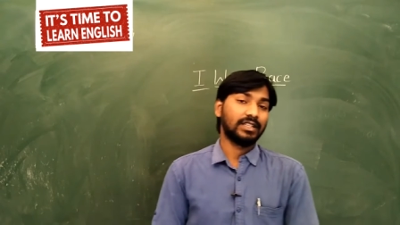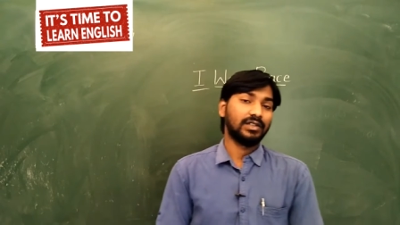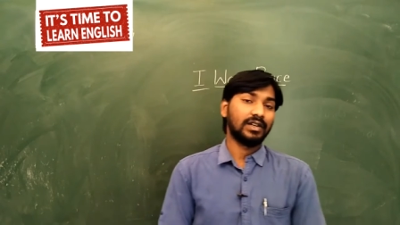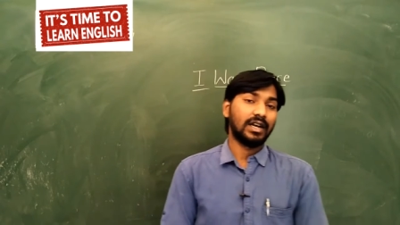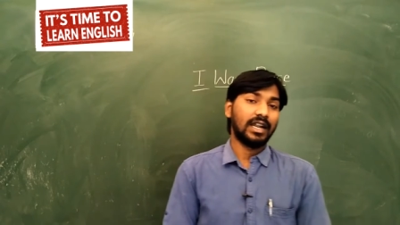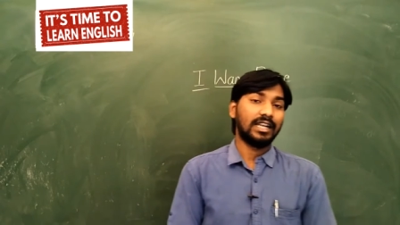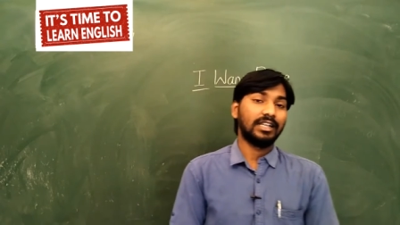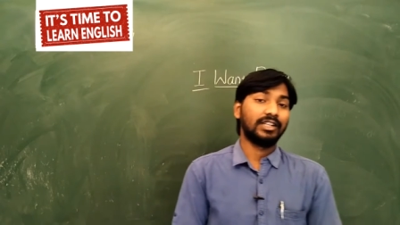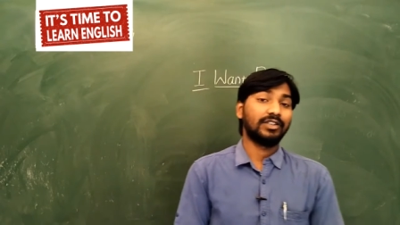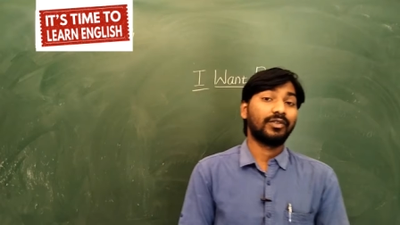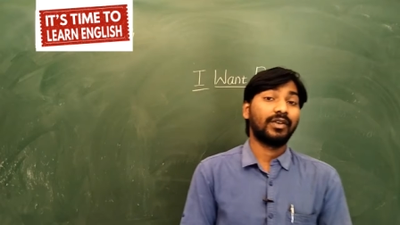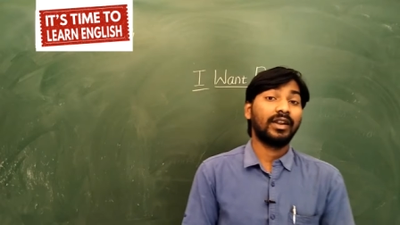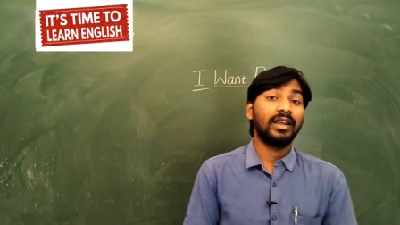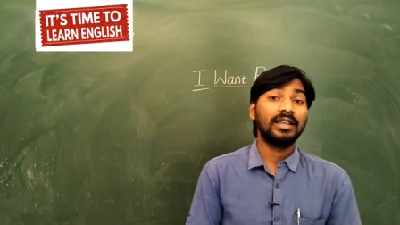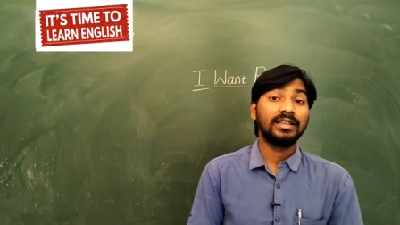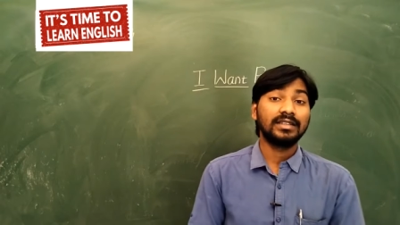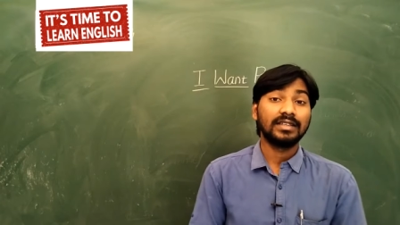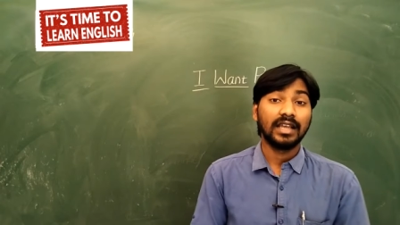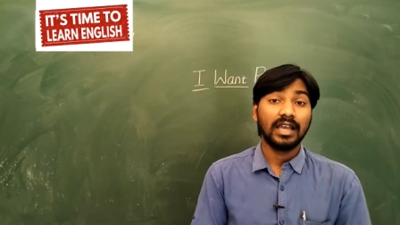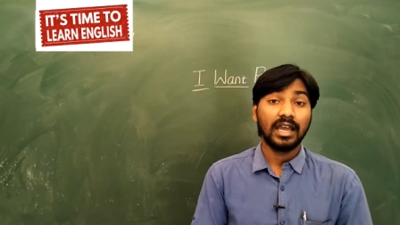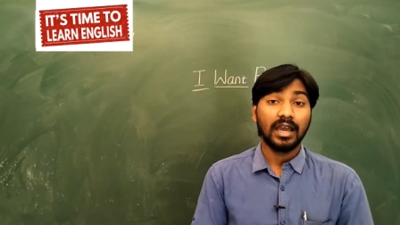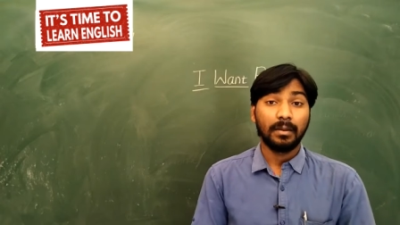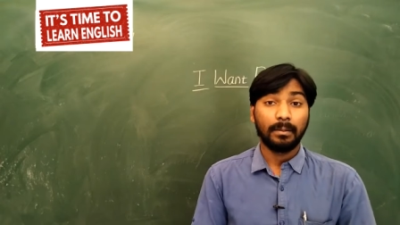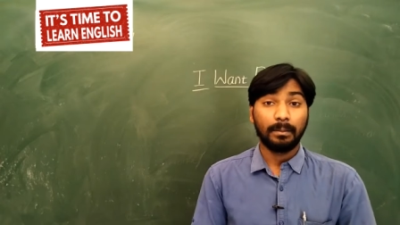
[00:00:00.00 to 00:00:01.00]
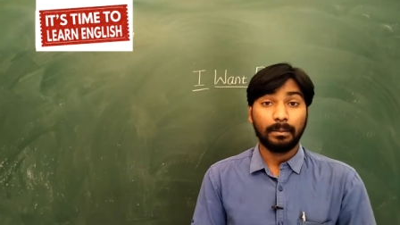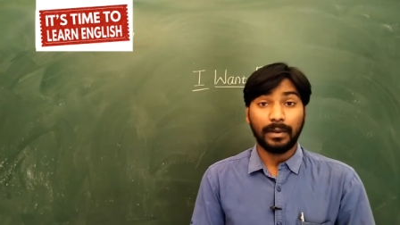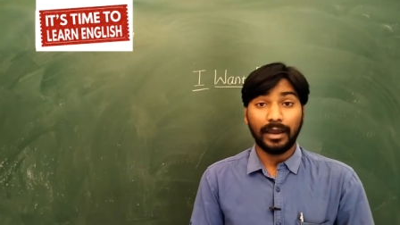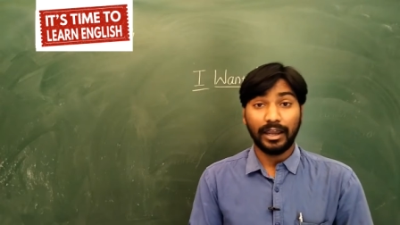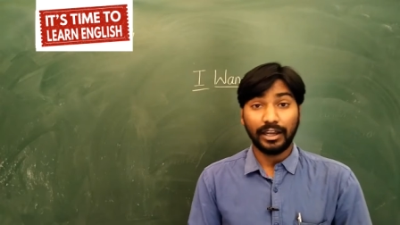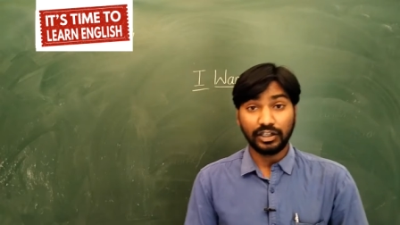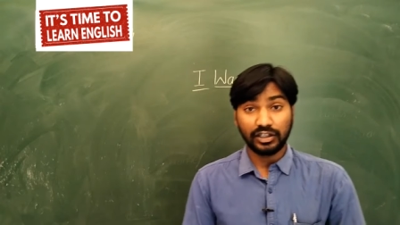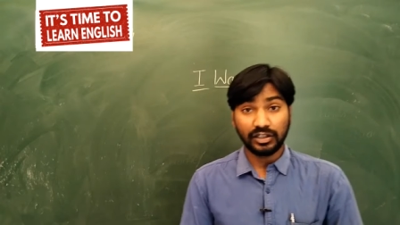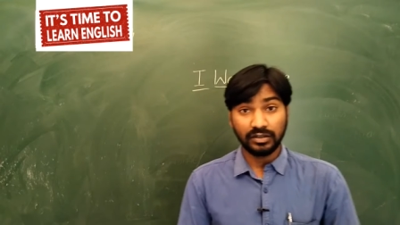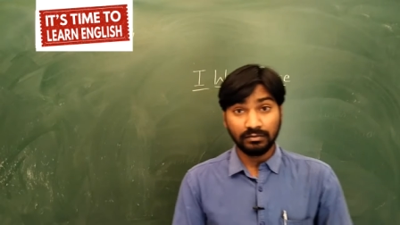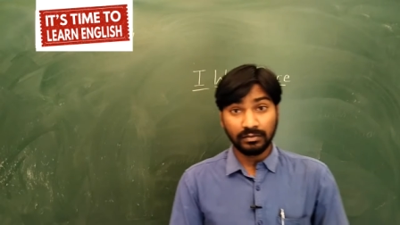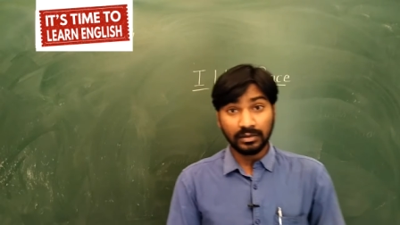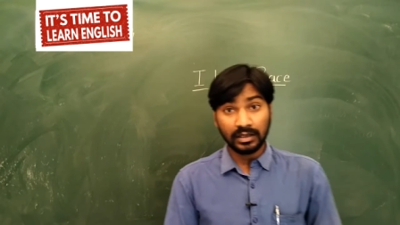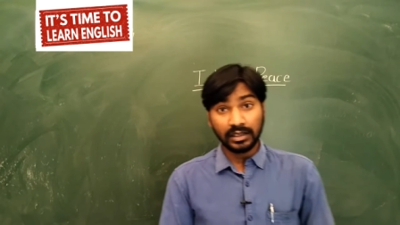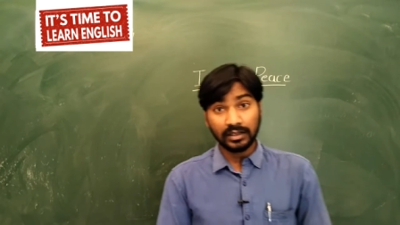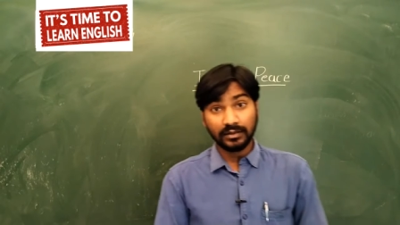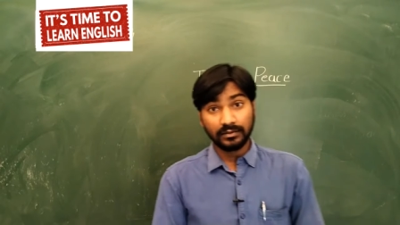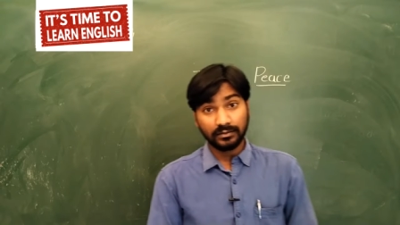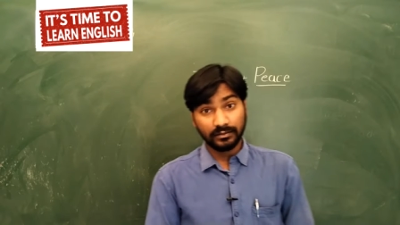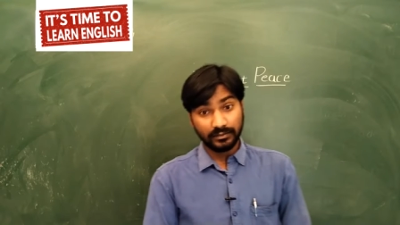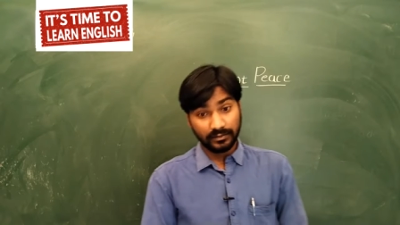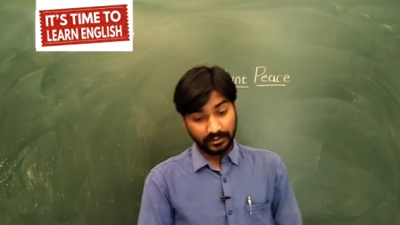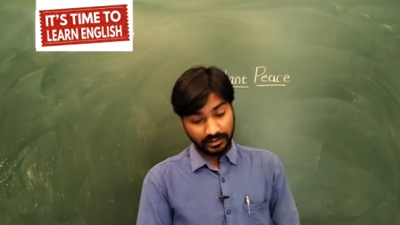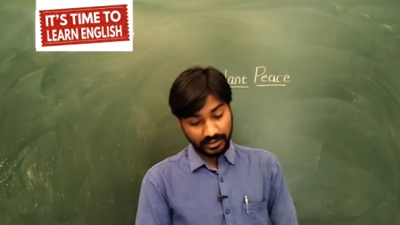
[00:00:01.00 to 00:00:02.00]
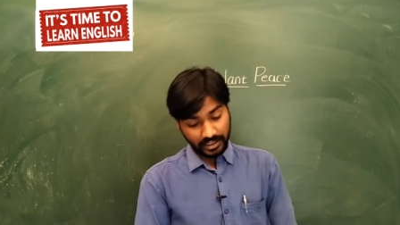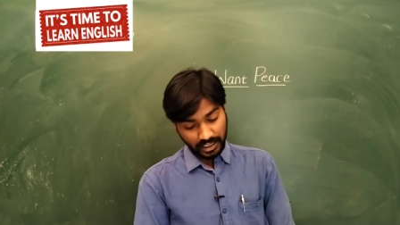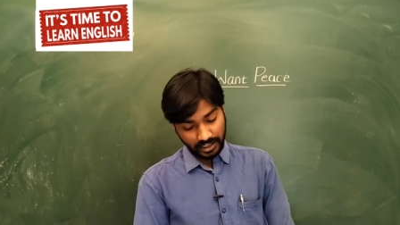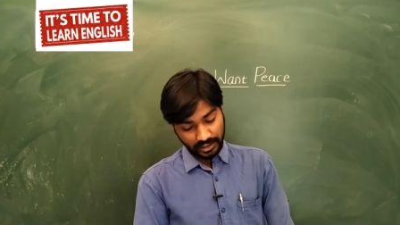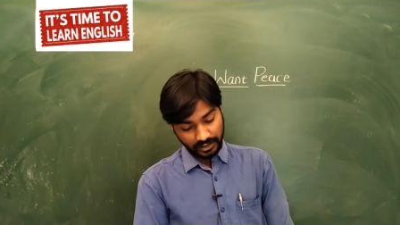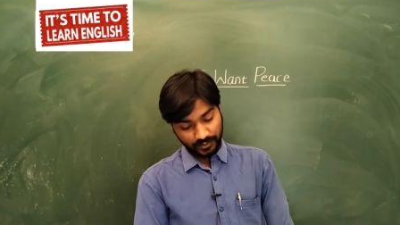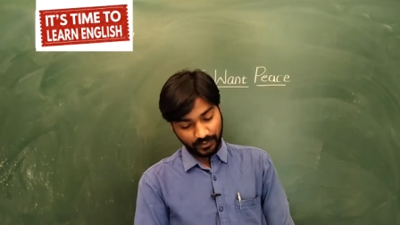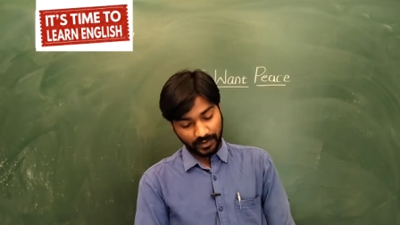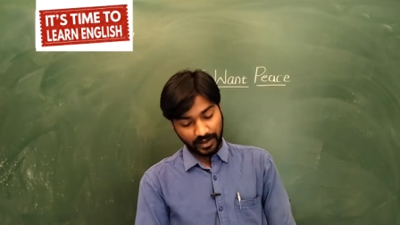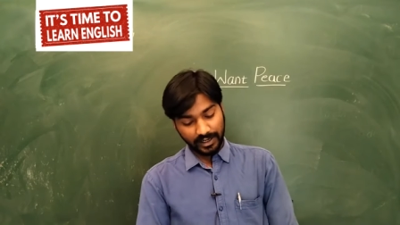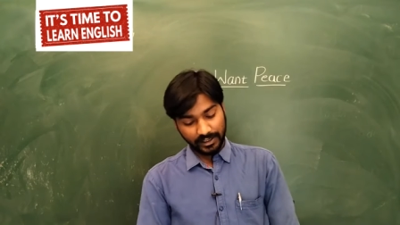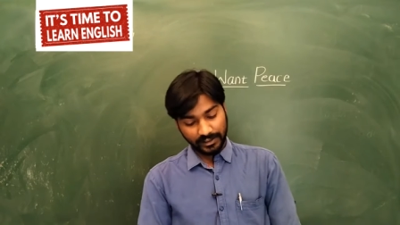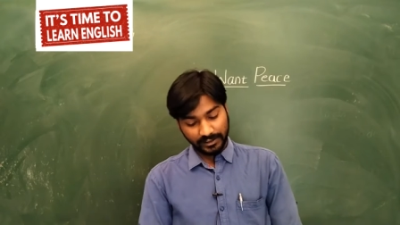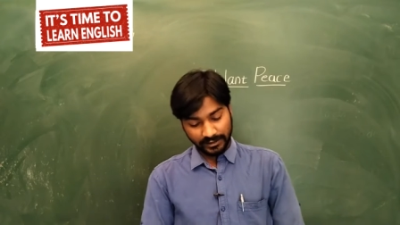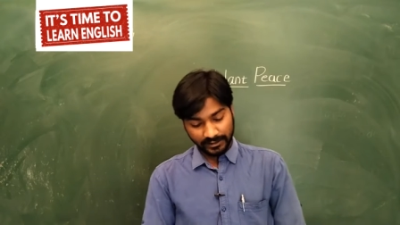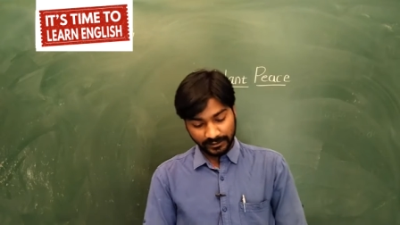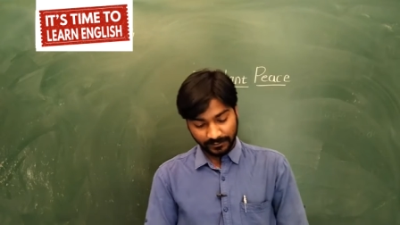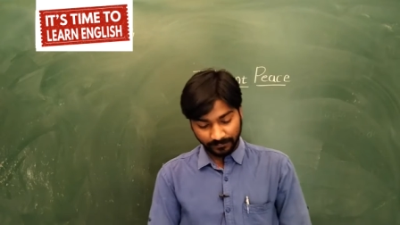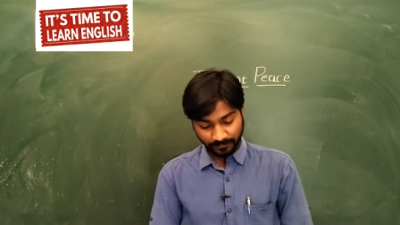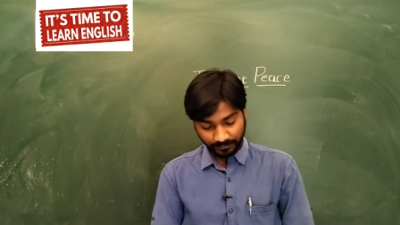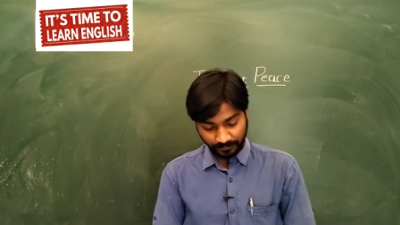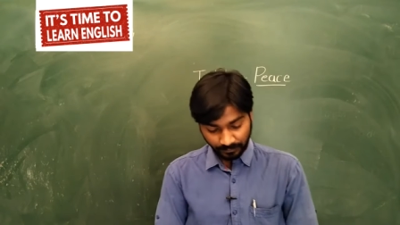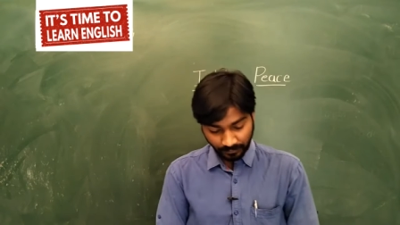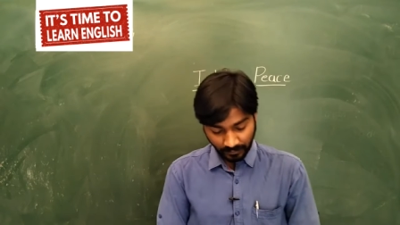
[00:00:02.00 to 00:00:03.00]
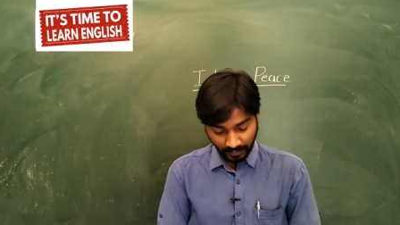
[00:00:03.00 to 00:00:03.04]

So answer is page number 38.